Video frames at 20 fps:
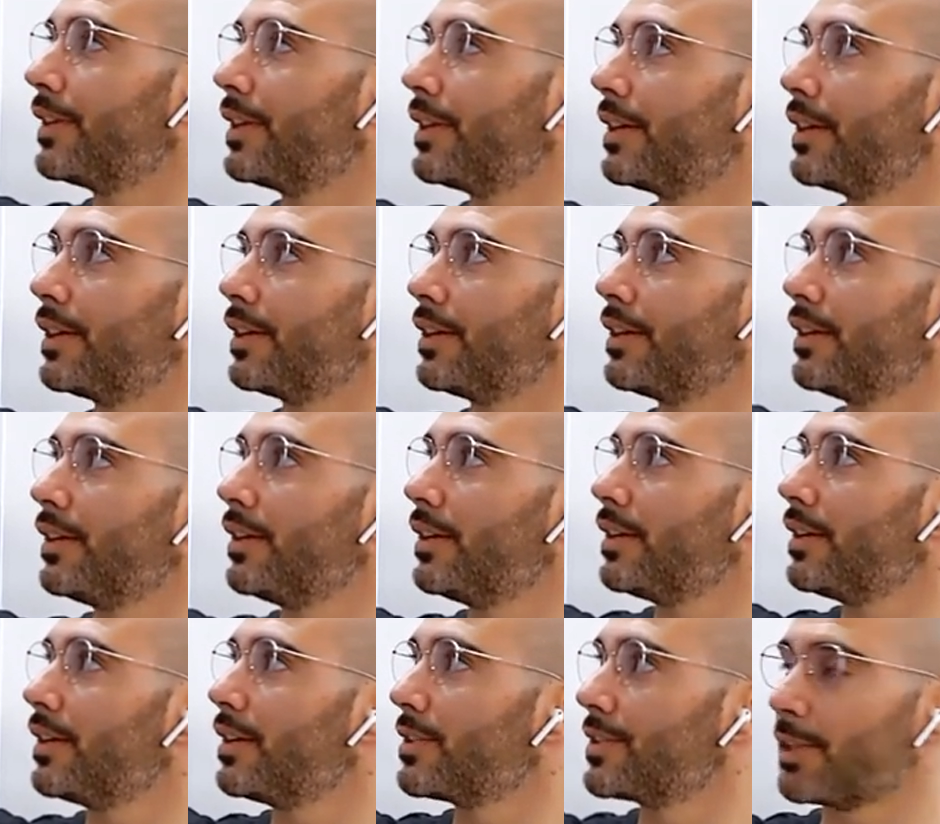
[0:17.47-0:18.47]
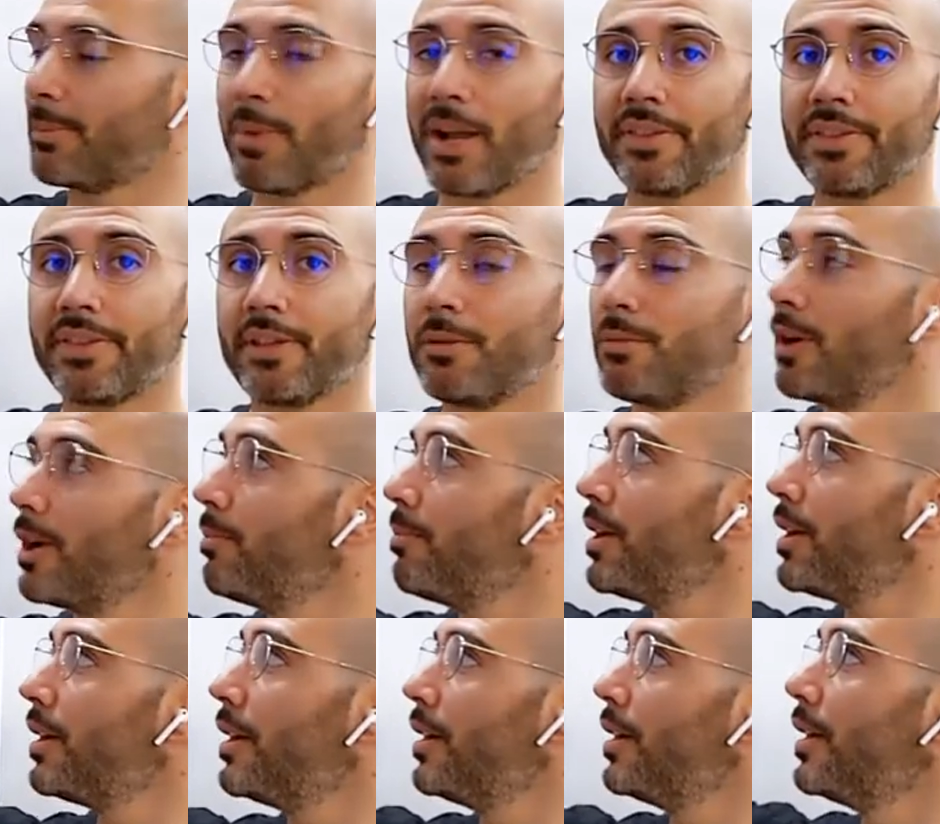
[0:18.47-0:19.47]
the semantic
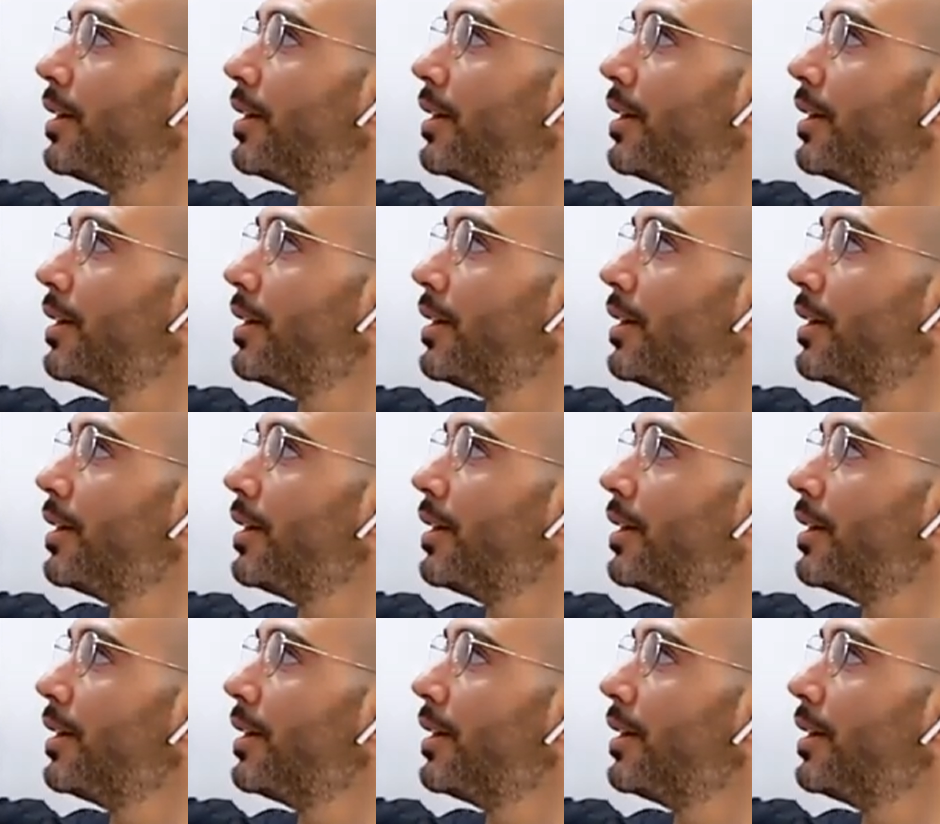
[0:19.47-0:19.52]
web,